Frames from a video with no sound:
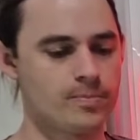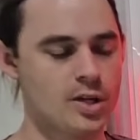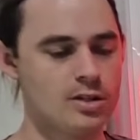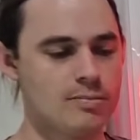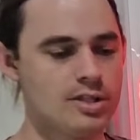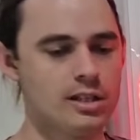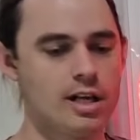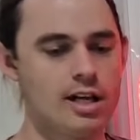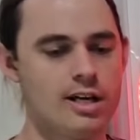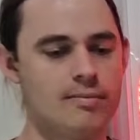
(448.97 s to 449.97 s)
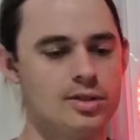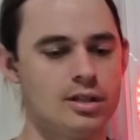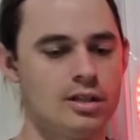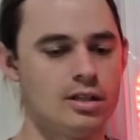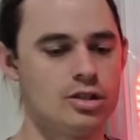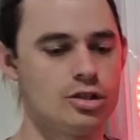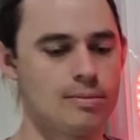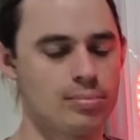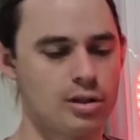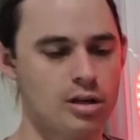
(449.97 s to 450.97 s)
don't be alarmed.
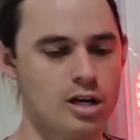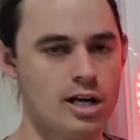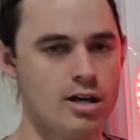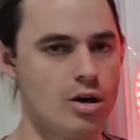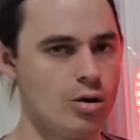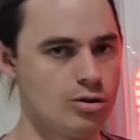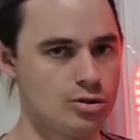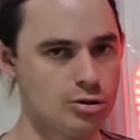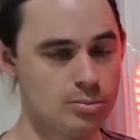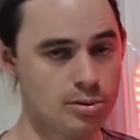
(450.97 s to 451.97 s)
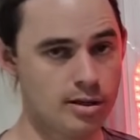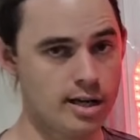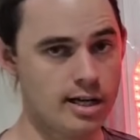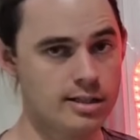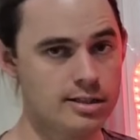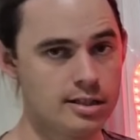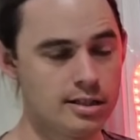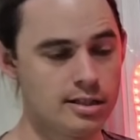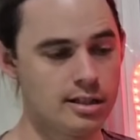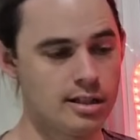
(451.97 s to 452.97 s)
Supply on your product
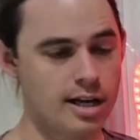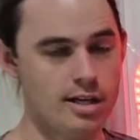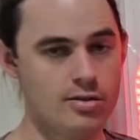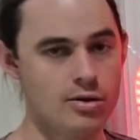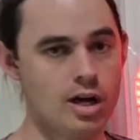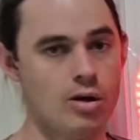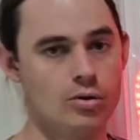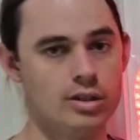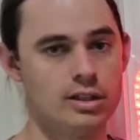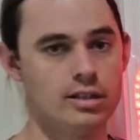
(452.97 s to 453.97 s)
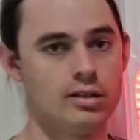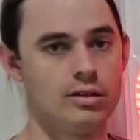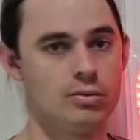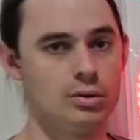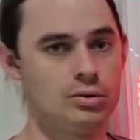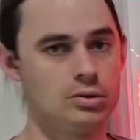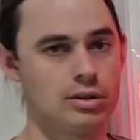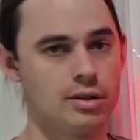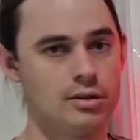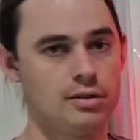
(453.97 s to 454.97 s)
that you're holding will
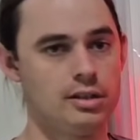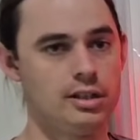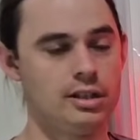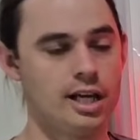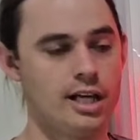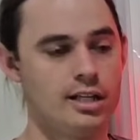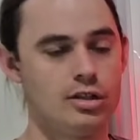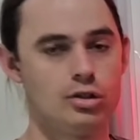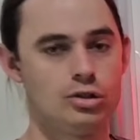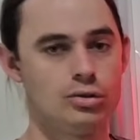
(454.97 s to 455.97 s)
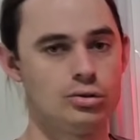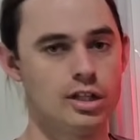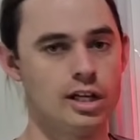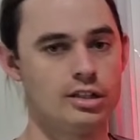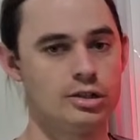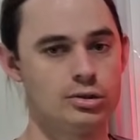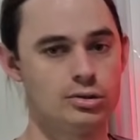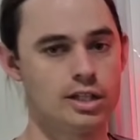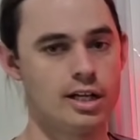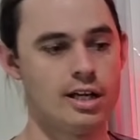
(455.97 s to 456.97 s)
slowly get shorter and
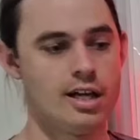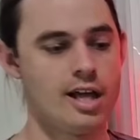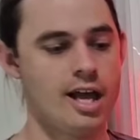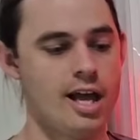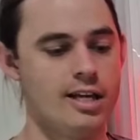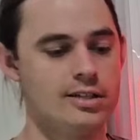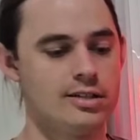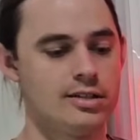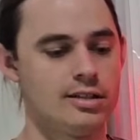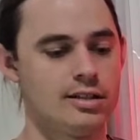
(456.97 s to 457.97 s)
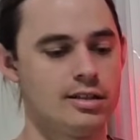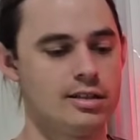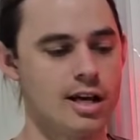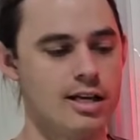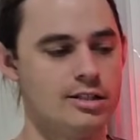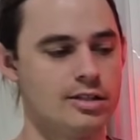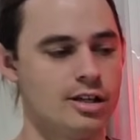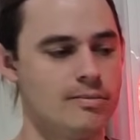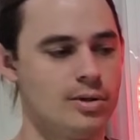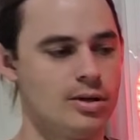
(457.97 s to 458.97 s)
shorter as the days
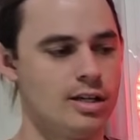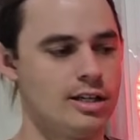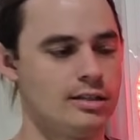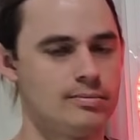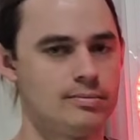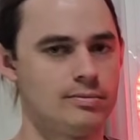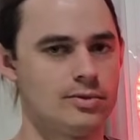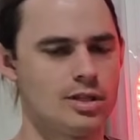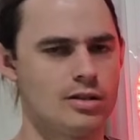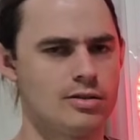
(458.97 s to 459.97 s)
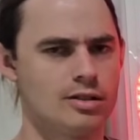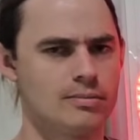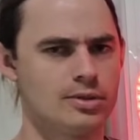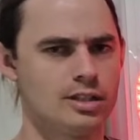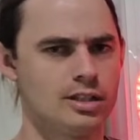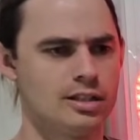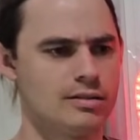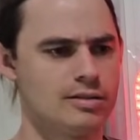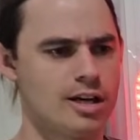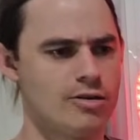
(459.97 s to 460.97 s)
go by. Sounds like I'm singing
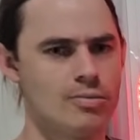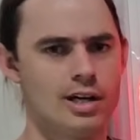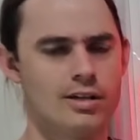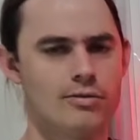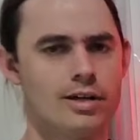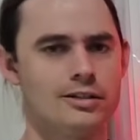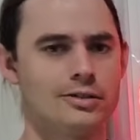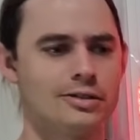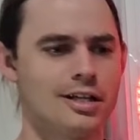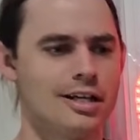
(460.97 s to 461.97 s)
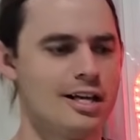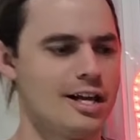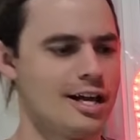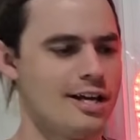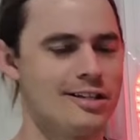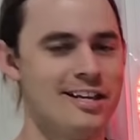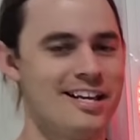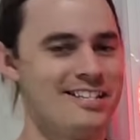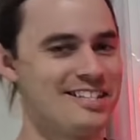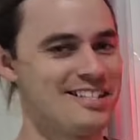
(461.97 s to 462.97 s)
a Daryl Braithwaite song there.
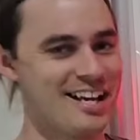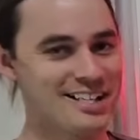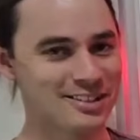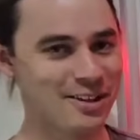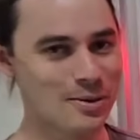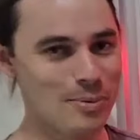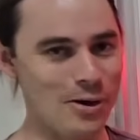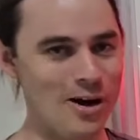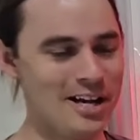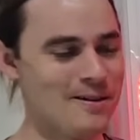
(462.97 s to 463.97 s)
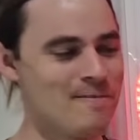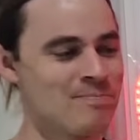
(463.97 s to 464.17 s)
As the days go by,